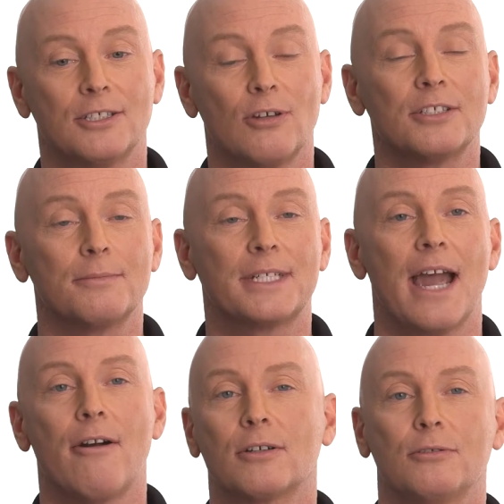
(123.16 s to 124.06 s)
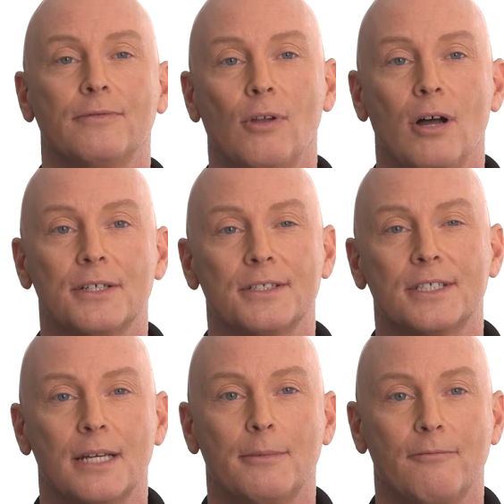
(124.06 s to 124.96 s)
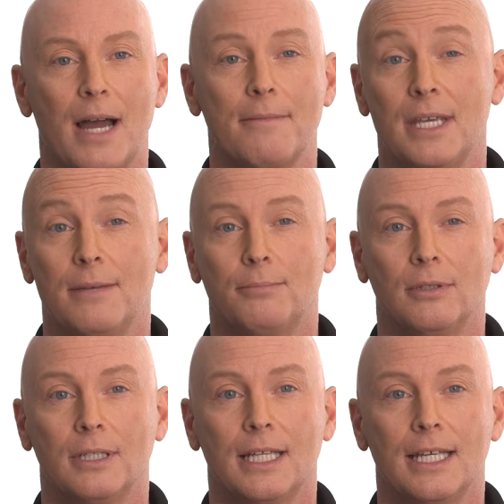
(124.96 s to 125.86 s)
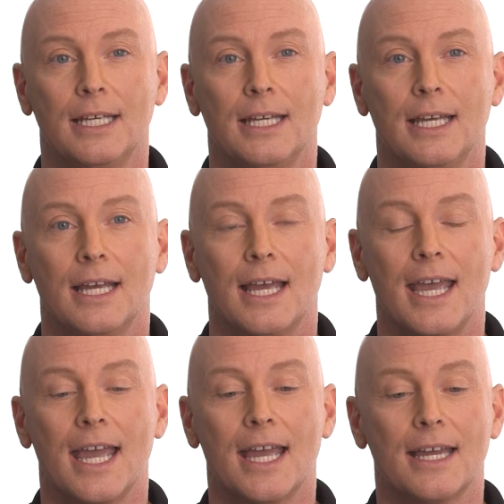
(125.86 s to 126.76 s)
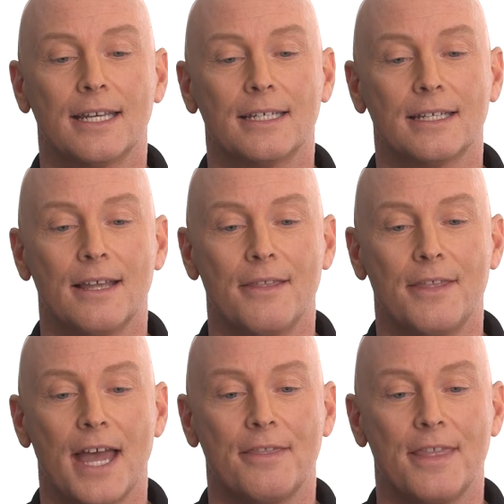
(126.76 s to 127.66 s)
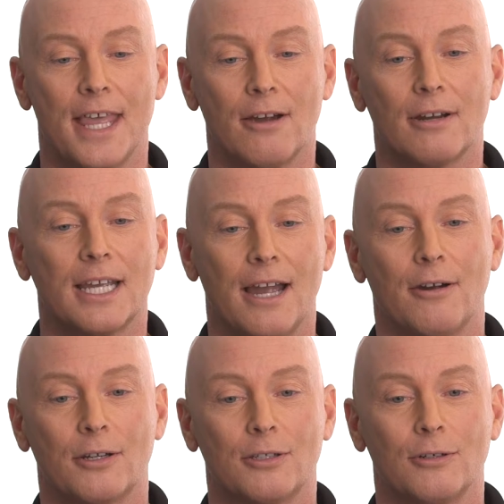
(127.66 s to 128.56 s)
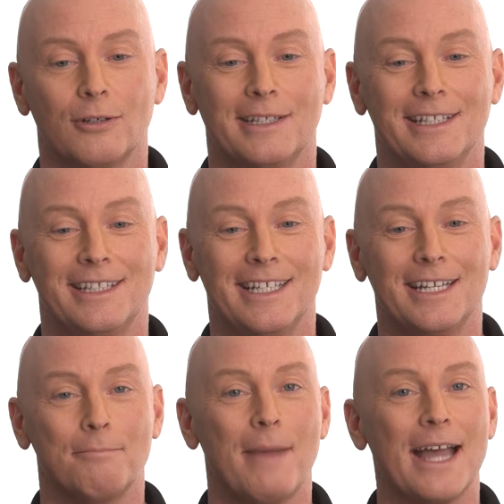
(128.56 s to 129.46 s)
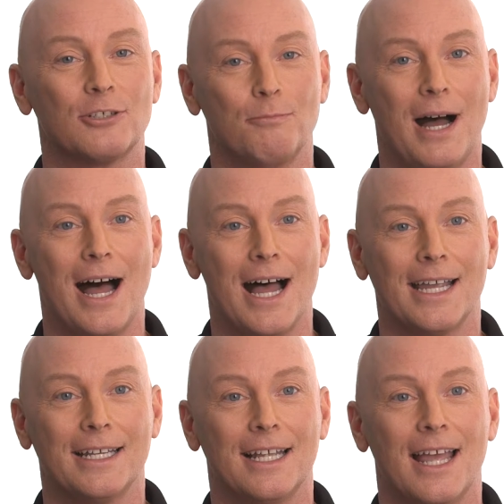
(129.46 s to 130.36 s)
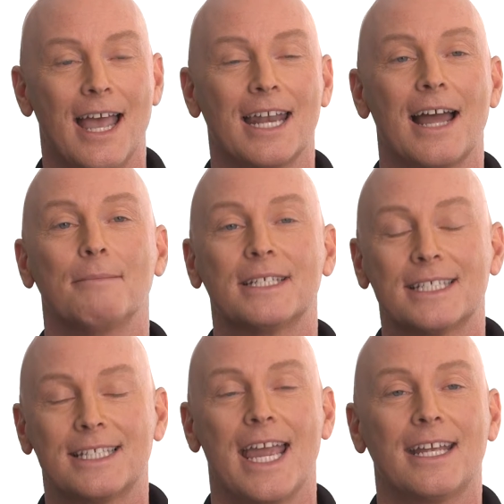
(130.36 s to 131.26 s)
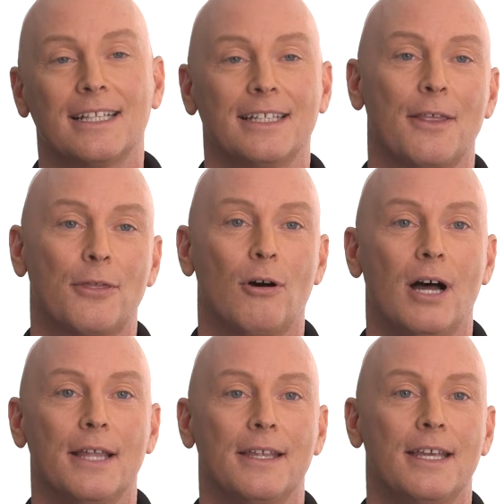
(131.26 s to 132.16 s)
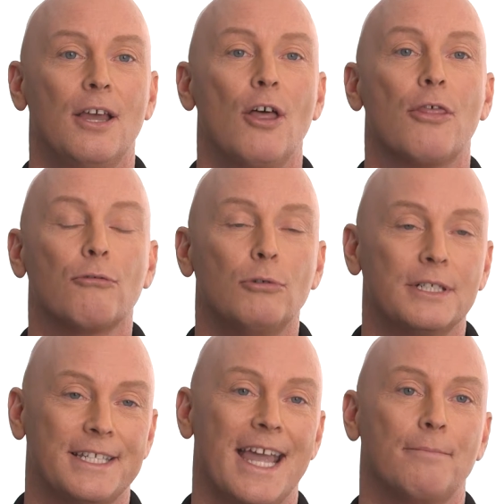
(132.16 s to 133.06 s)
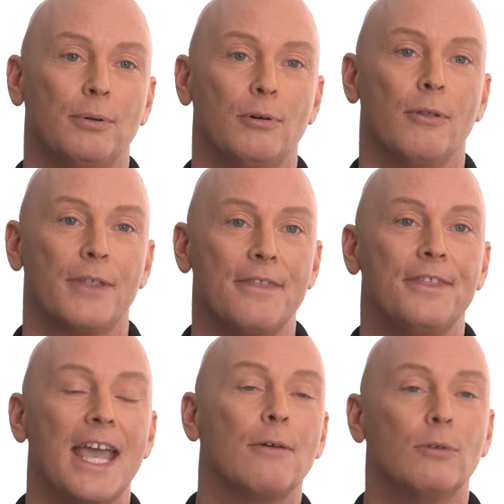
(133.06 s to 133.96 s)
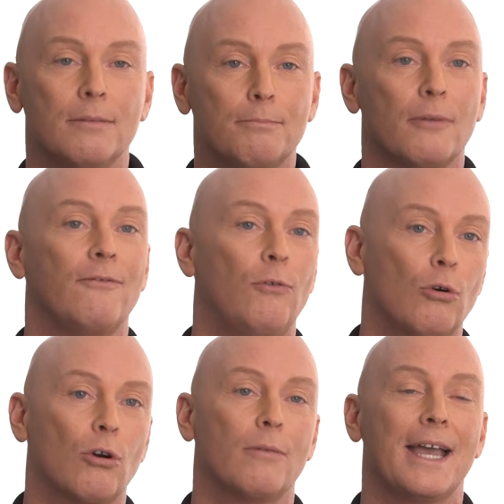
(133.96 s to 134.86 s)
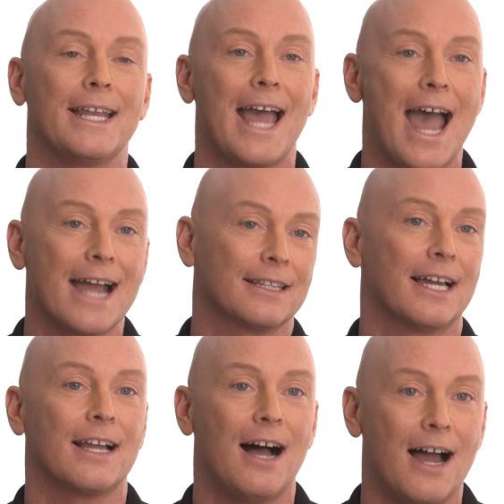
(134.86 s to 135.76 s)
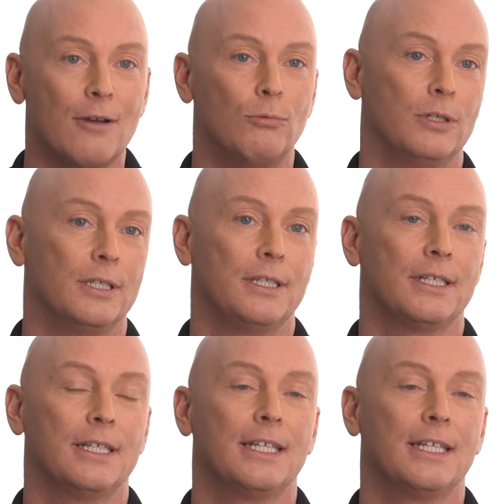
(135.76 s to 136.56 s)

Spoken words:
saw some character flaws in some of my people, and that their character didn't match mine, and I mistakenly thought through example that they would perform and act like I would